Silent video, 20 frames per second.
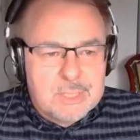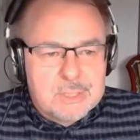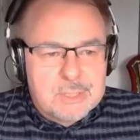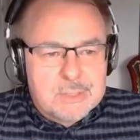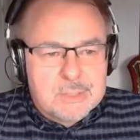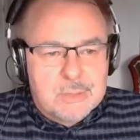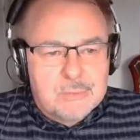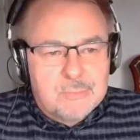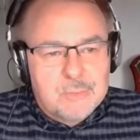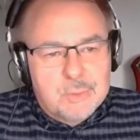
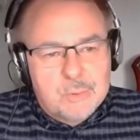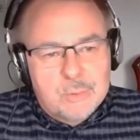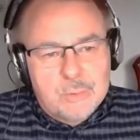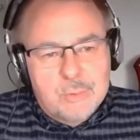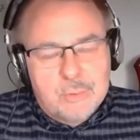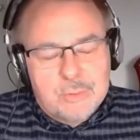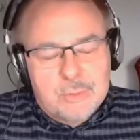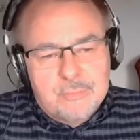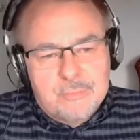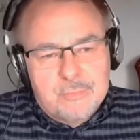So if you
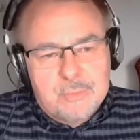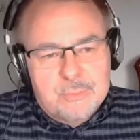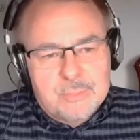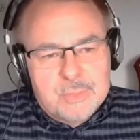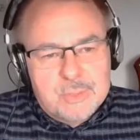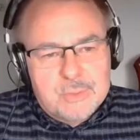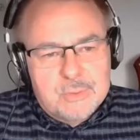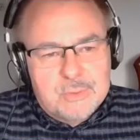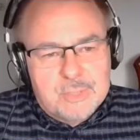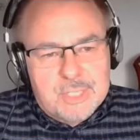look from
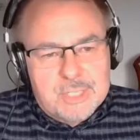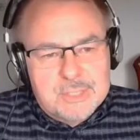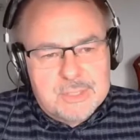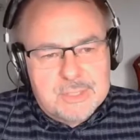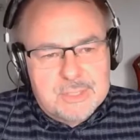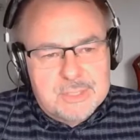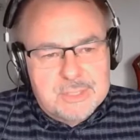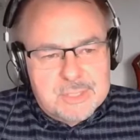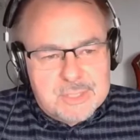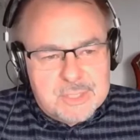
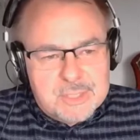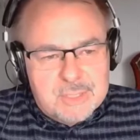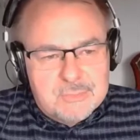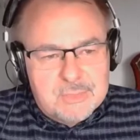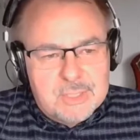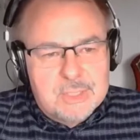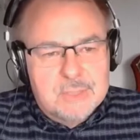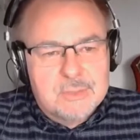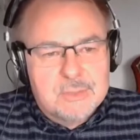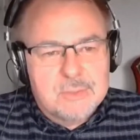
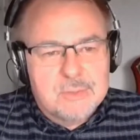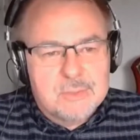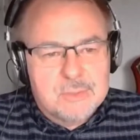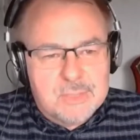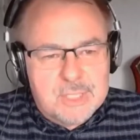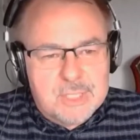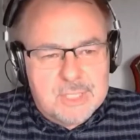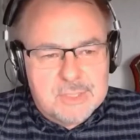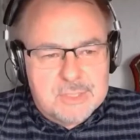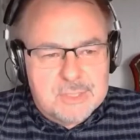2007 to
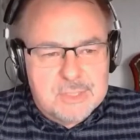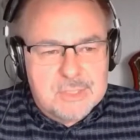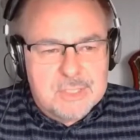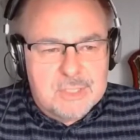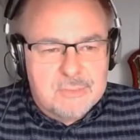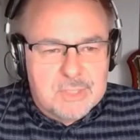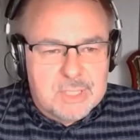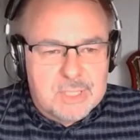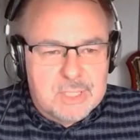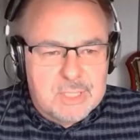
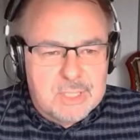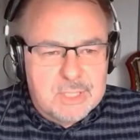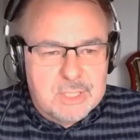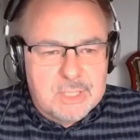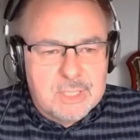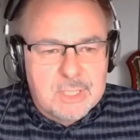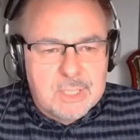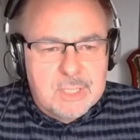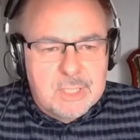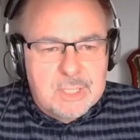
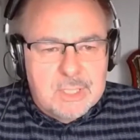2017,